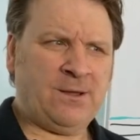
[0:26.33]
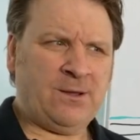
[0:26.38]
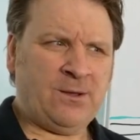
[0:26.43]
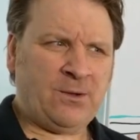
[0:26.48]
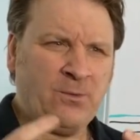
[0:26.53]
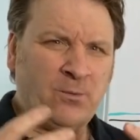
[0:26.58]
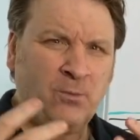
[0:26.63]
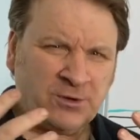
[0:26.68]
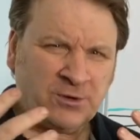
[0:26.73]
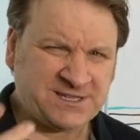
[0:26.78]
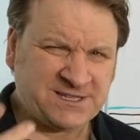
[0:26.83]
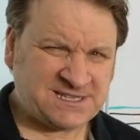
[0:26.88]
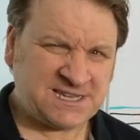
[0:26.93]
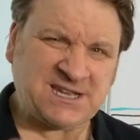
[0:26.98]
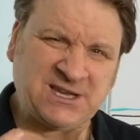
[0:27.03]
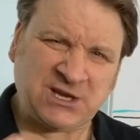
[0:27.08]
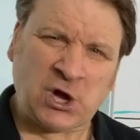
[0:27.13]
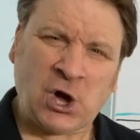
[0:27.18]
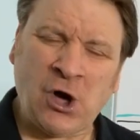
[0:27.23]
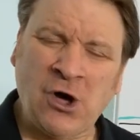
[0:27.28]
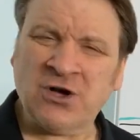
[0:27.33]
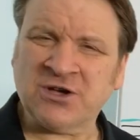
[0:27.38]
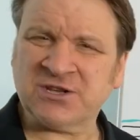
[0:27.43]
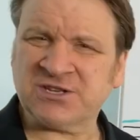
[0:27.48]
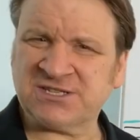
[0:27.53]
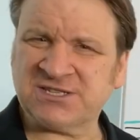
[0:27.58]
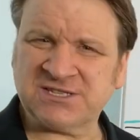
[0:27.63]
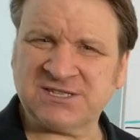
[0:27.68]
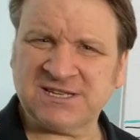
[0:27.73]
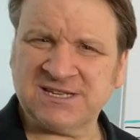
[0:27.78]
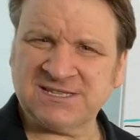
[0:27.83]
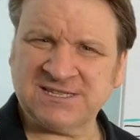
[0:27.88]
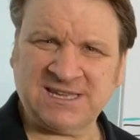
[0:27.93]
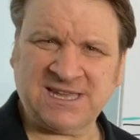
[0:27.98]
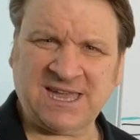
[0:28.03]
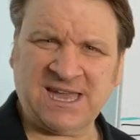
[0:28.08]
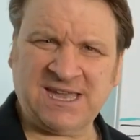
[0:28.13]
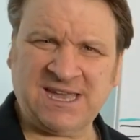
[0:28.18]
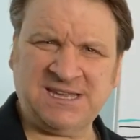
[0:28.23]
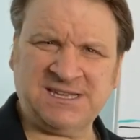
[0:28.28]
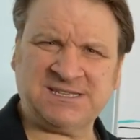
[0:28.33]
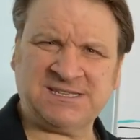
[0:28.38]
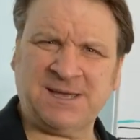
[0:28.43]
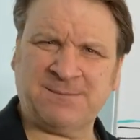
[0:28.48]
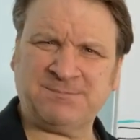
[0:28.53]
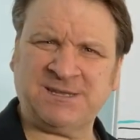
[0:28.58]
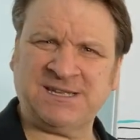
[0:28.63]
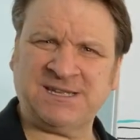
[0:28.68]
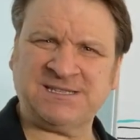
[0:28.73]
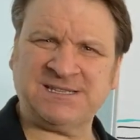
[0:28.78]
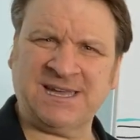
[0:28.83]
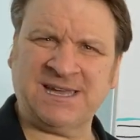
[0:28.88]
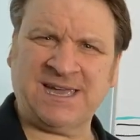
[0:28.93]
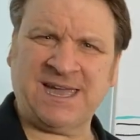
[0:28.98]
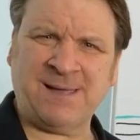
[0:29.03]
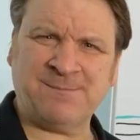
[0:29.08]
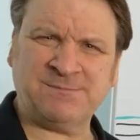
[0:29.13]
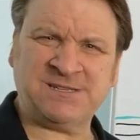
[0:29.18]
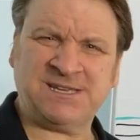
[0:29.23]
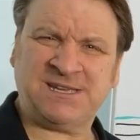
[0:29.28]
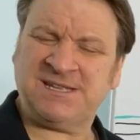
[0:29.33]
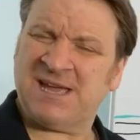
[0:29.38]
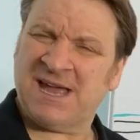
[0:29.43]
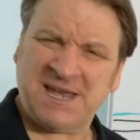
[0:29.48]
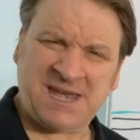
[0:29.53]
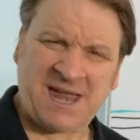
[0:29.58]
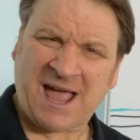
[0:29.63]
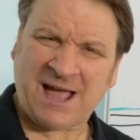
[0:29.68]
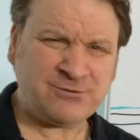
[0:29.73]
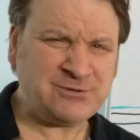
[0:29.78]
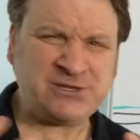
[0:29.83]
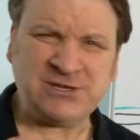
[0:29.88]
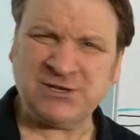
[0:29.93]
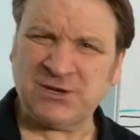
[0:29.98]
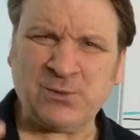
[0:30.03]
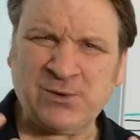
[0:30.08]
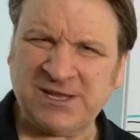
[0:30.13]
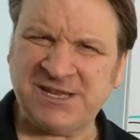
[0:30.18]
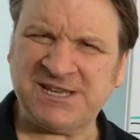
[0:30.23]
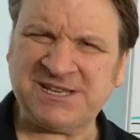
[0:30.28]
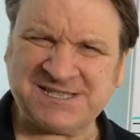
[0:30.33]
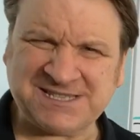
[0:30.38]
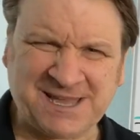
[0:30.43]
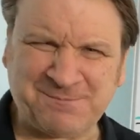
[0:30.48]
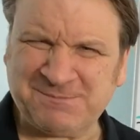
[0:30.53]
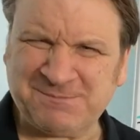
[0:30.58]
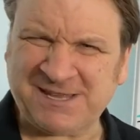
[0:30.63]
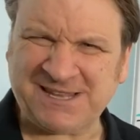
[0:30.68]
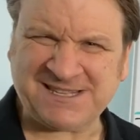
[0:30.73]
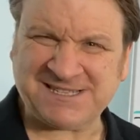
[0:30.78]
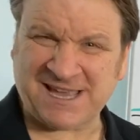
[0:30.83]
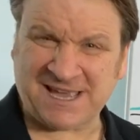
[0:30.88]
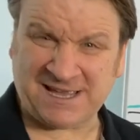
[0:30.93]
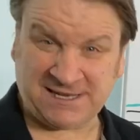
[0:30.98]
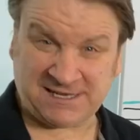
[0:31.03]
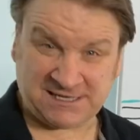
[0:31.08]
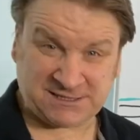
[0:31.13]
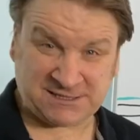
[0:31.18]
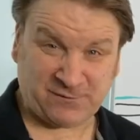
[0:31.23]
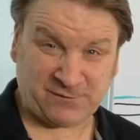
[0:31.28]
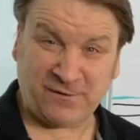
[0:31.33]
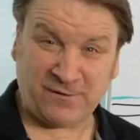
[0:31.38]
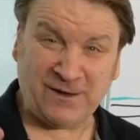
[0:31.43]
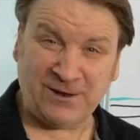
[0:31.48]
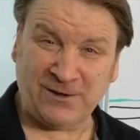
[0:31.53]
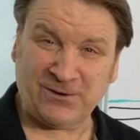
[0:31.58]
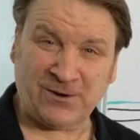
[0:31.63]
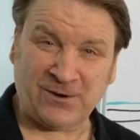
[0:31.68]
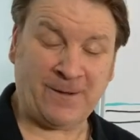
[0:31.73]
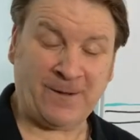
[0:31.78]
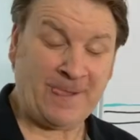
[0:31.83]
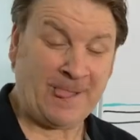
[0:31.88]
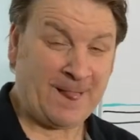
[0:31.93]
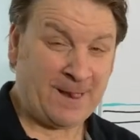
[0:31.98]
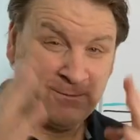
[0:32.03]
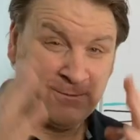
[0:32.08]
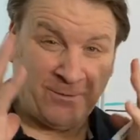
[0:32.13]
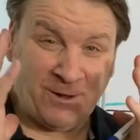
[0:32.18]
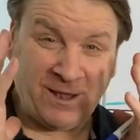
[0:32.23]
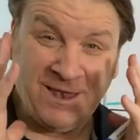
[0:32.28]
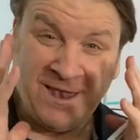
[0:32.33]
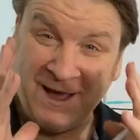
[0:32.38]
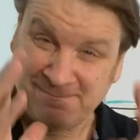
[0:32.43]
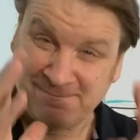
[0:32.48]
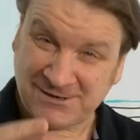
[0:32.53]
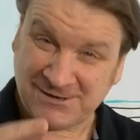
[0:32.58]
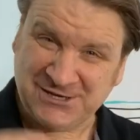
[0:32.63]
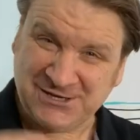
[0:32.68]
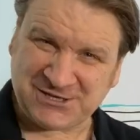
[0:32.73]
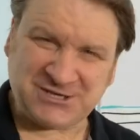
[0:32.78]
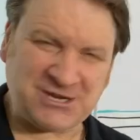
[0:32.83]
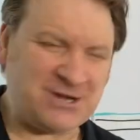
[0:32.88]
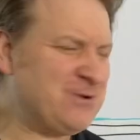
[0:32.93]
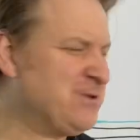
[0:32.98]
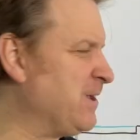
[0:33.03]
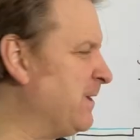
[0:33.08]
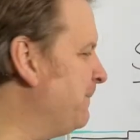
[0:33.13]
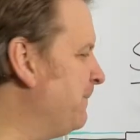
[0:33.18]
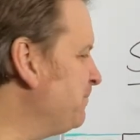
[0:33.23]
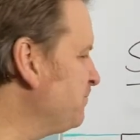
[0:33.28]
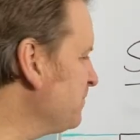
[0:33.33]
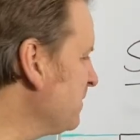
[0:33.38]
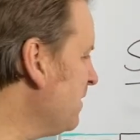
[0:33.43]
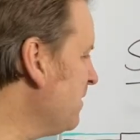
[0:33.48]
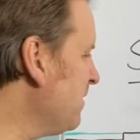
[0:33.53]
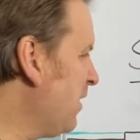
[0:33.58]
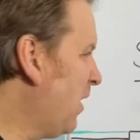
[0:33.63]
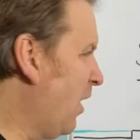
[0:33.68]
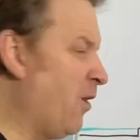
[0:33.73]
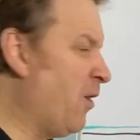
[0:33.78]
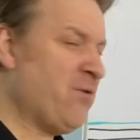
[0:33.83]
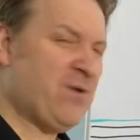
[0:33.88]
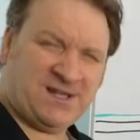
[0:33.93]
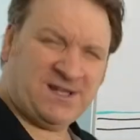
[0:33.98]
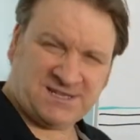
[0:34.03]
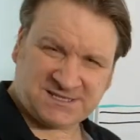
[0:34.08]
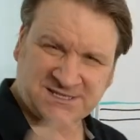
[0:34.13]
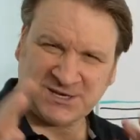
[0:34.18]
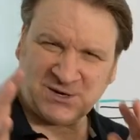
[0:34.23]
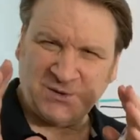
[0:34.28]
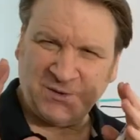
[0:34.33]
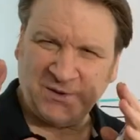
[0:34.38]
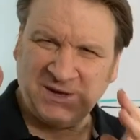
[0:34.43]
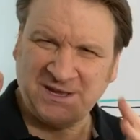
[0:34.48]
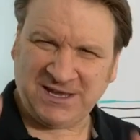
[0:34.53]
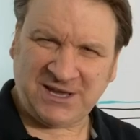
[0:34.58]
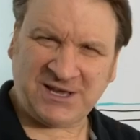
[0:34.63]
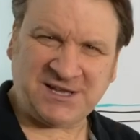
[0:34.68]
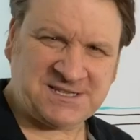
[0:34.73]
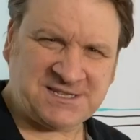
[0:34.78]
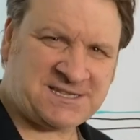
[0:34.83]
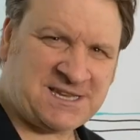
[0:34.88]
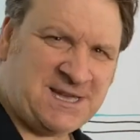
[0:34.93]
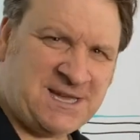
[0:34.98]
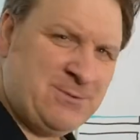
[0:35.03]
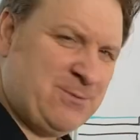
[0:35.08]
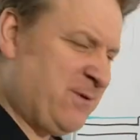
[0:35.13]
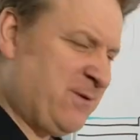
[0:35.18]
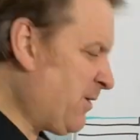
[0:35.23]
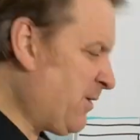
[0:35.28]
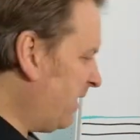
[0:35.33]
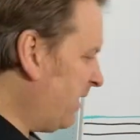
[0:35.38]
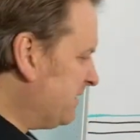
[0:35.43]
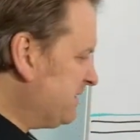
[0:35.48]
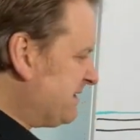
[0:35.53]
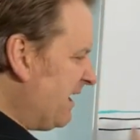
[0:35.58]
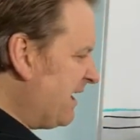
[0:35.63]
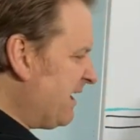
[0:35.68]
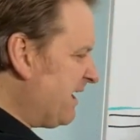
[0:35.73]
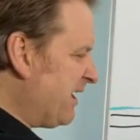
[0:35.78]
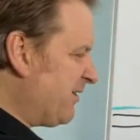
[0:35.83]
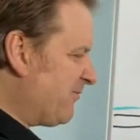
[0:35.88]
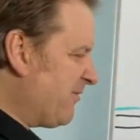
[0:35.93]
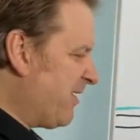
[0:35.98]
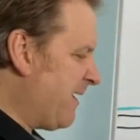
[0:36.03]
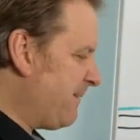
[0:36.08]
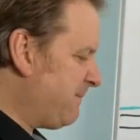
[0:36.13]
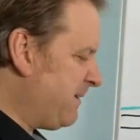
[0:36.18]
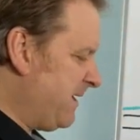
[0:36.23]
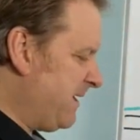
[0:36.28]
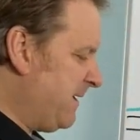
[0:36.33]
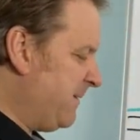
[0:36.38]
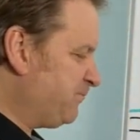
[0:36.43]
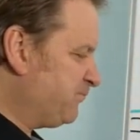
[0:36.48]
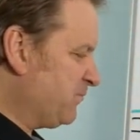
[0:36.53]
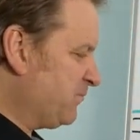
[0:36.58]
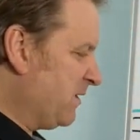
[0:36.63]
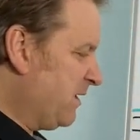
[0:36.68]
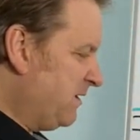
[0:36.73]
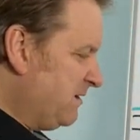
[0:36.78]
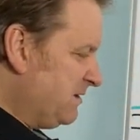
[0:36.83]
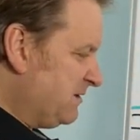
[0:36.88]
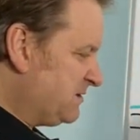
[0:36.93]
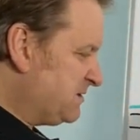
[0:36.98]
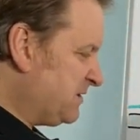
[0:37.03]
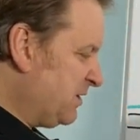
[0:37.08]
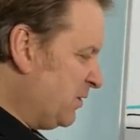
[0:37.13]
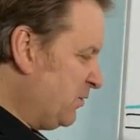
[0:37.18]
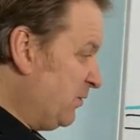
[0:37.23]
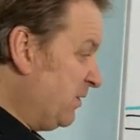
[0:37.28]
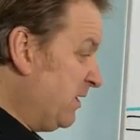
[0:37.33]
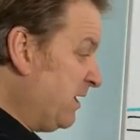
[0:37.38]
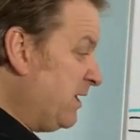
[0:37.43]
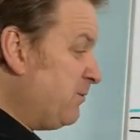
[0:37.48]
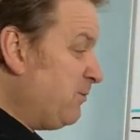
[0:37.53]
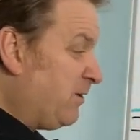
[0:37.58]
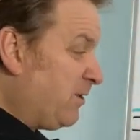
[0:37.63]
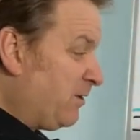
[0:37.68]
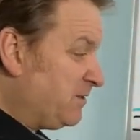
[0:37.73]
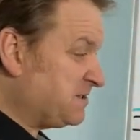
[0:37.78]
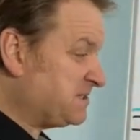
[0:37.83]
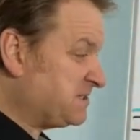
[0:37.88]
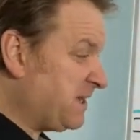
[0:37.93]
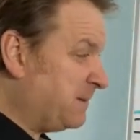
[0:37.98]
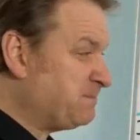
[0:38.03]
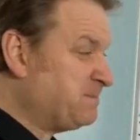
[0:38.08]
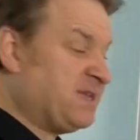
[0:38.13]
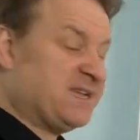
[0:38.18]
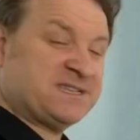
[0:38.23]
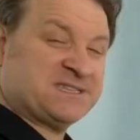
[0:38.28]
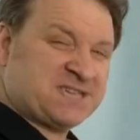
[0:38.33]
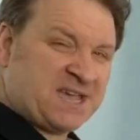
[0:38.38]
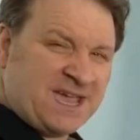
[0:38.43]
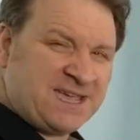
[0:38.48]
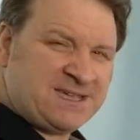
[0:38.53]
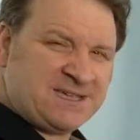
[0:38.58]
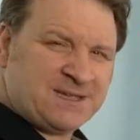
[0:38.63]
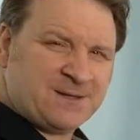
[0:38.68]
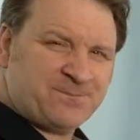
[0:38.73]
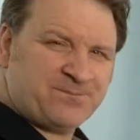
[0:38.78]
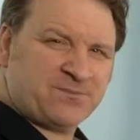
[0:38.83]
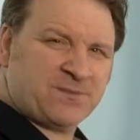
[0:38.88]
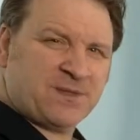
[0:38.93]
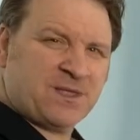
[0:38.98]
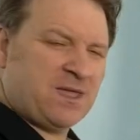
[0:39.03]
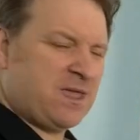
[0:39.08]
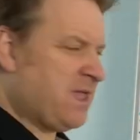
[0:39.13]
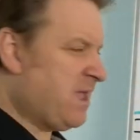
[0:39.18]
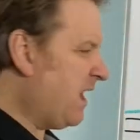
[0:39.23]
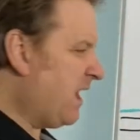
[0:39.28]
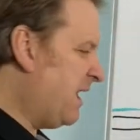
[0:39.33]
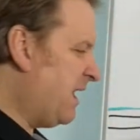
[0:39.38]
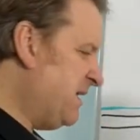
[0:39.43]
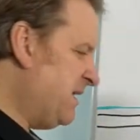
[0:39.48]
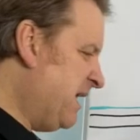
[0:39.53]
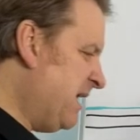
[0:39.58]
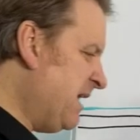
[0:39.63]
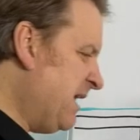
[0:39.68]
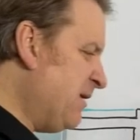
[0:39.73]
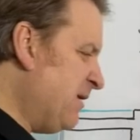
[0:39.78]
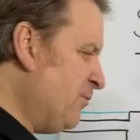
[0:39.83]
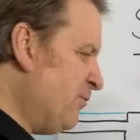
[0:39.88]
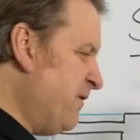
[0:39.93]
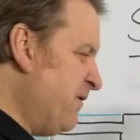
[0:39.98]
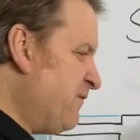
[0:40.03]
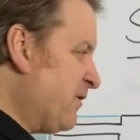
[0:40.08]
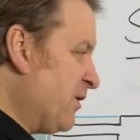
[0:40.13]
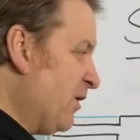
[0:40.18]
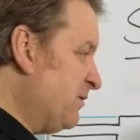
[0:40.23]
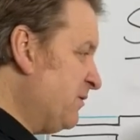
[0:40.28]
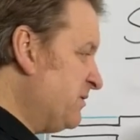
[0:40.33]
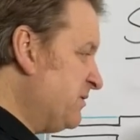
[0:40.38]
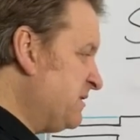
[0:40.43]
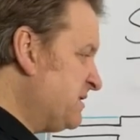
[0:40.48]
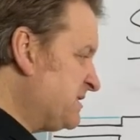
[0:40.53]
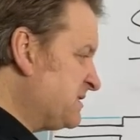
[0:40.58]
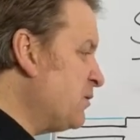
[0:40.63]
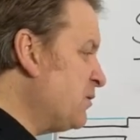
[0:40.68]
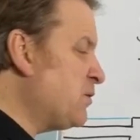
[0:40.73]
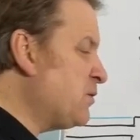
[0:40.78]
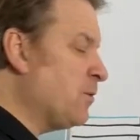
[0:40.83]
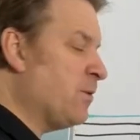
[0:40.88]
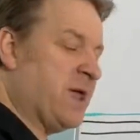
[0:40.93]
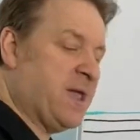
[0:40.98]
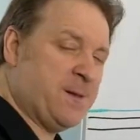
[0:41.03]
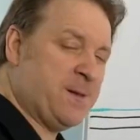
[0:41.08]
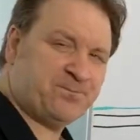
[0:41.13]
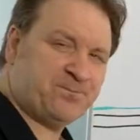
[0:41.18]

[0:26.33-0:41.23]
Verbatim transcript: What does it cost to get your septic tank emptied? And how do you know when your septic tank is full or not? Well, I'm going to show you. All right, so you can see we've got a diagram here. So here we've got the septic tank and here we've got the soakaway.